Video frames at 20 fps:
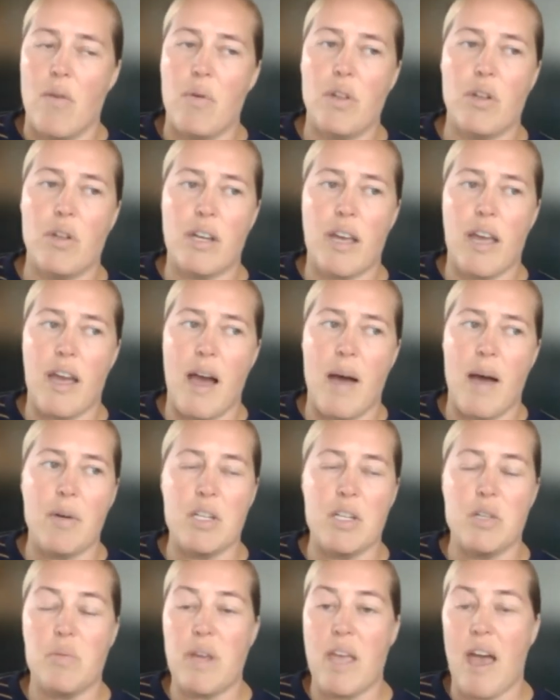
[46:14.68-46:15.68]
we look at how
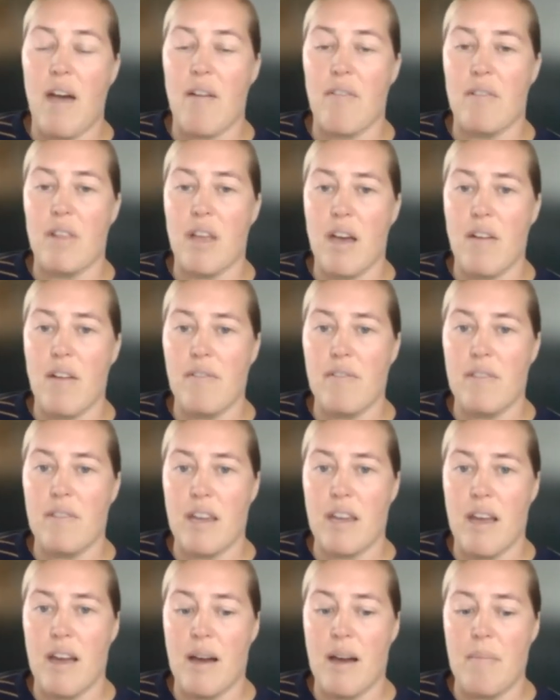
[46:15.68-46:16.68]
much we have left
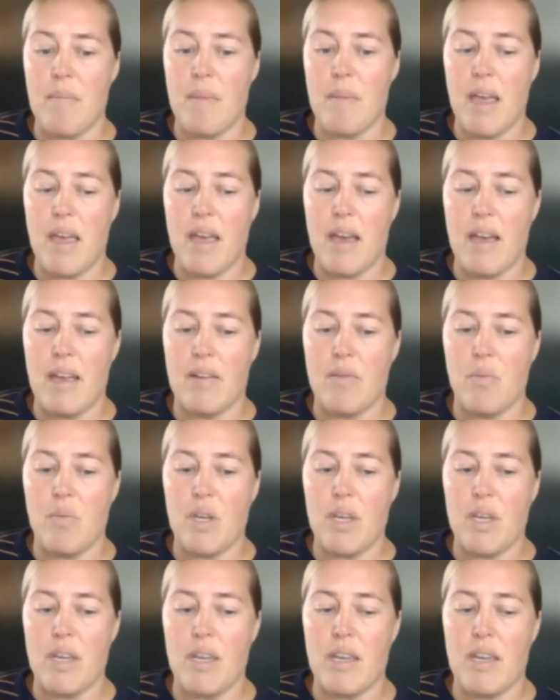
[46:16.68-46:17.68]
um, and
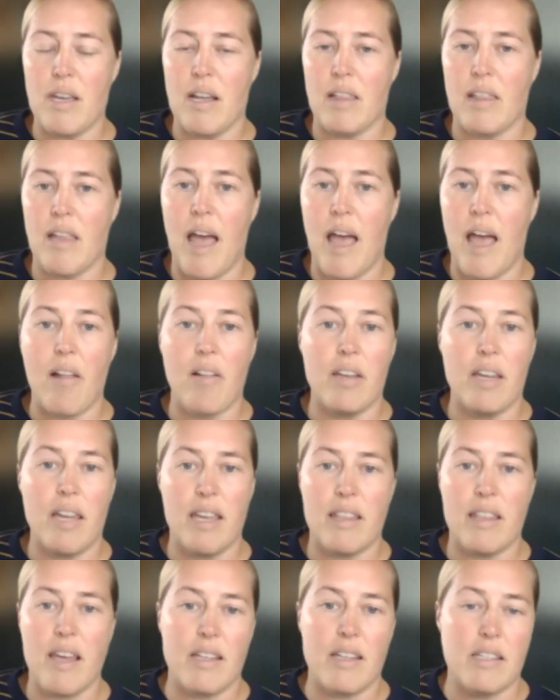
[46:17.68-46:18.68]
we
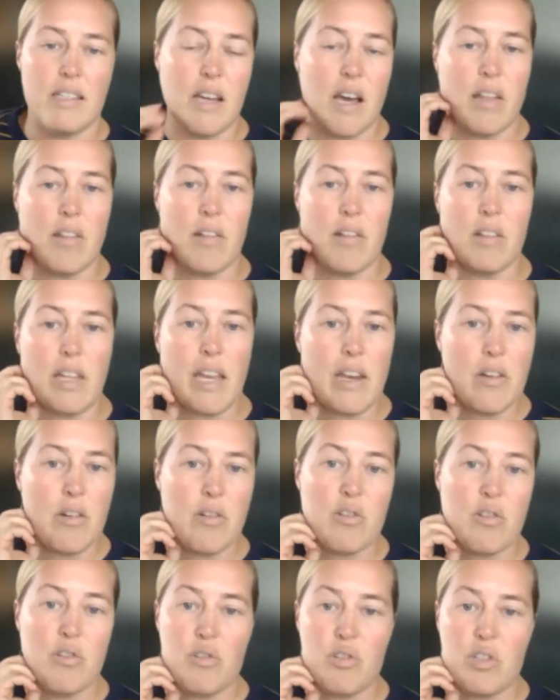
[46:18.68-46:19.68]
allocate that to other
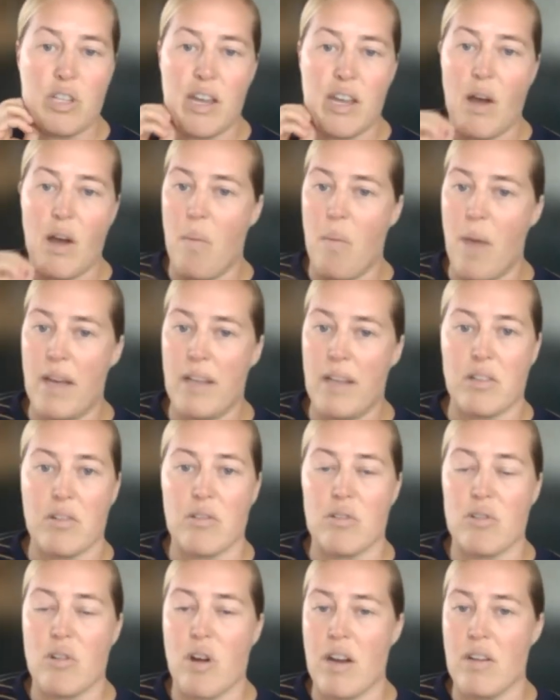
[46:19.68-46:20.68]
landowners, usually out west, that
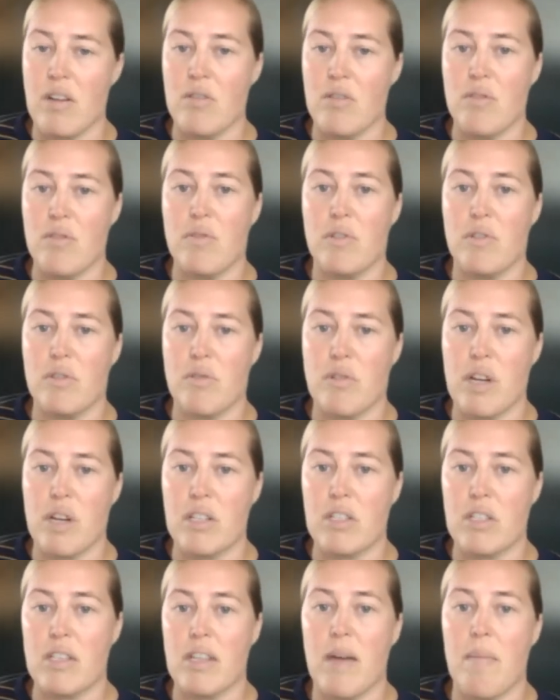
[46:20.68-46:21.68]
are trying to do fuels
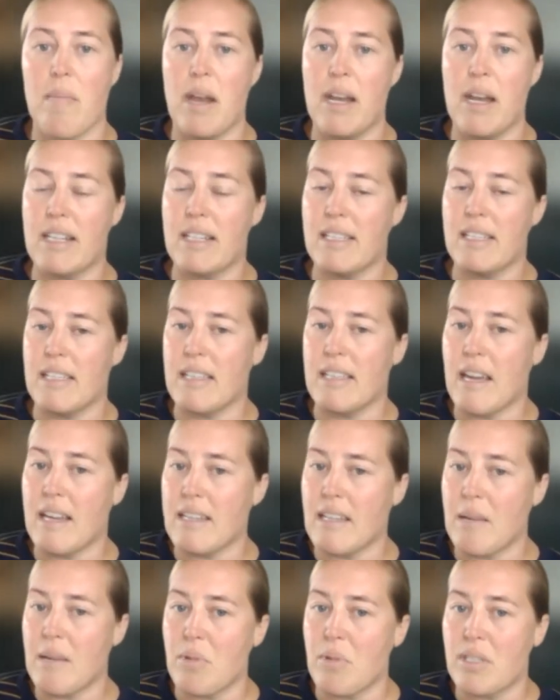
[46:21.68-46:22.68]
reduction that might exceed that
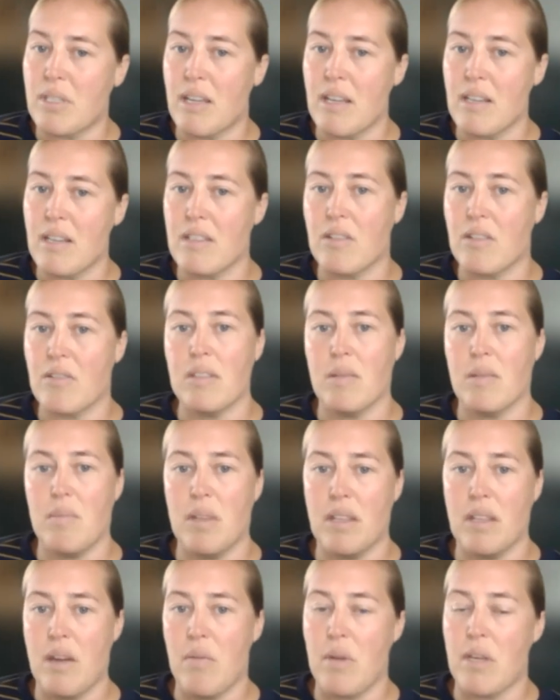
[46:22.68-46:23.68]
10%. So it's
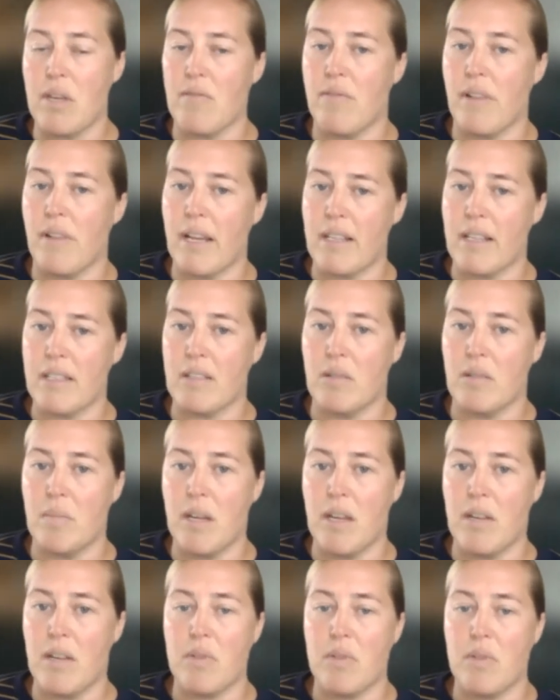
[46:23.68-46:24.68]
something that we can flex a little
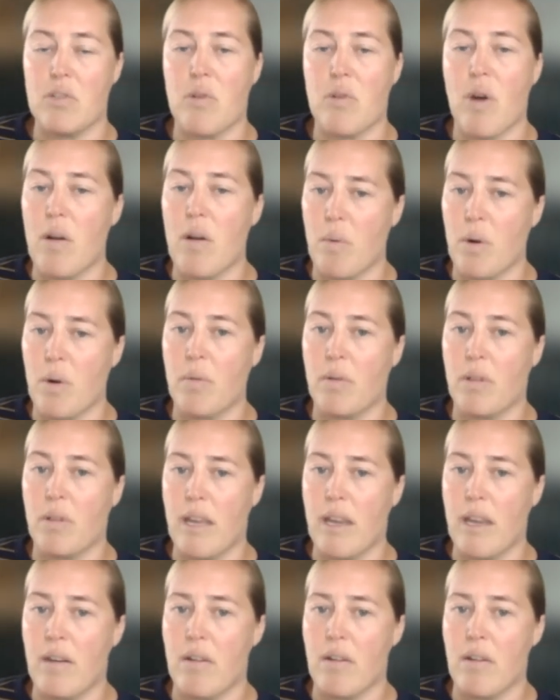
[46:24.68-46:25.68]
bit. And we try to work with
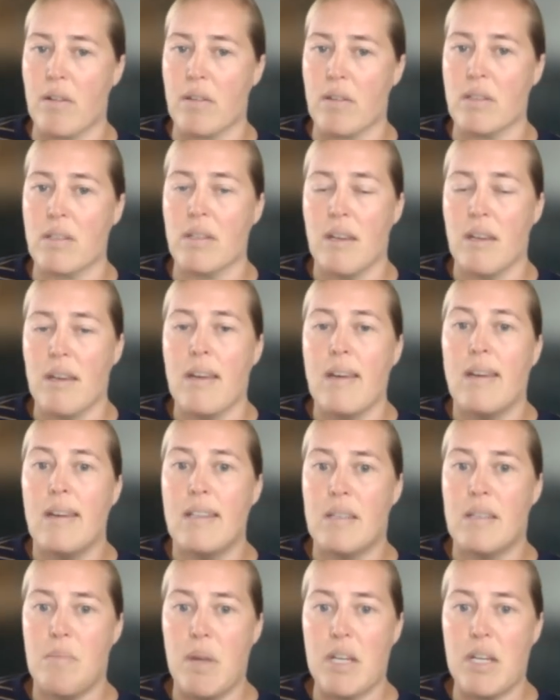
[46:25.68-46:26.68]
landowners
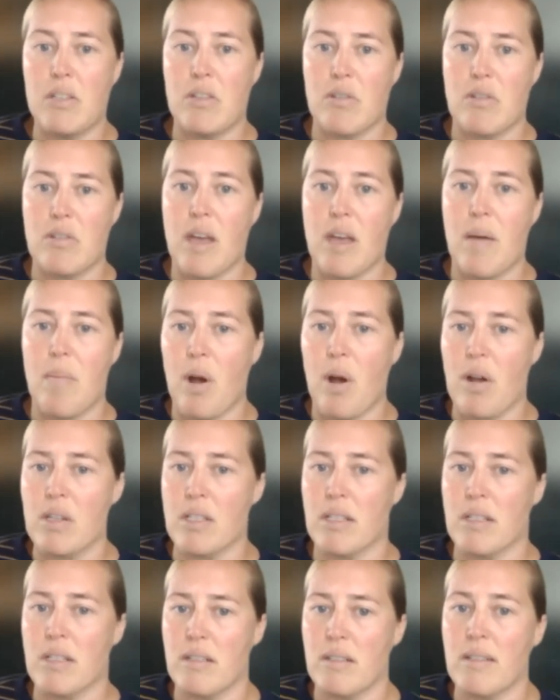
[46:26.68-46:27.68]
to make sure that
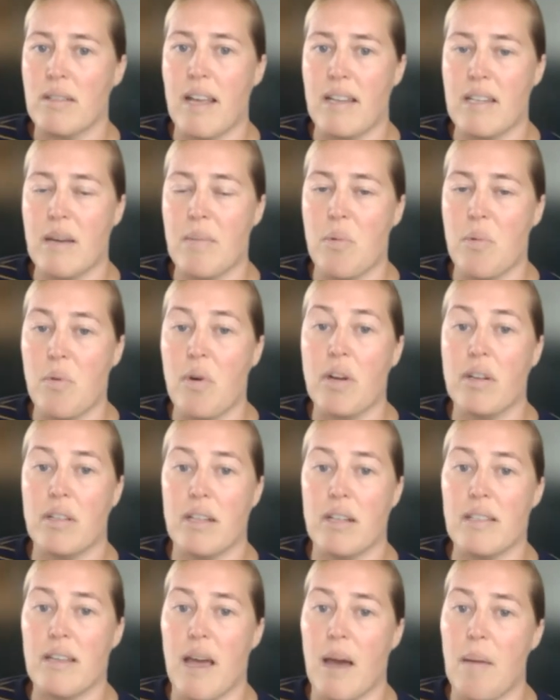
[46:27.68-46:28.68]
project, that type of work
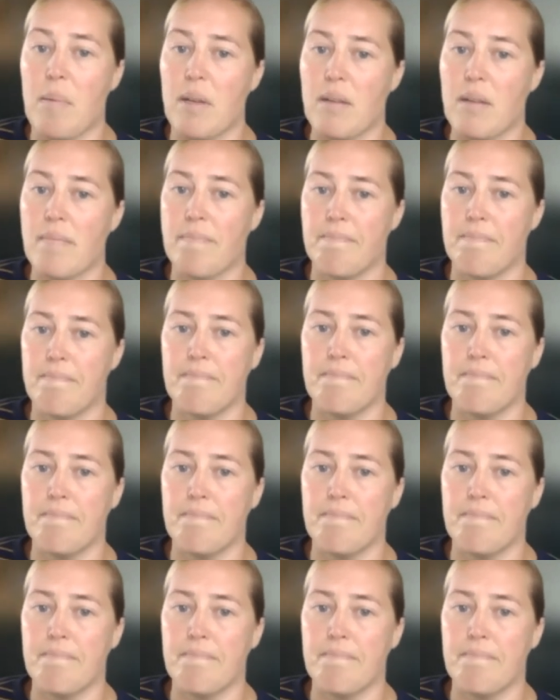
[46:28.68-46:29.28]
does happen.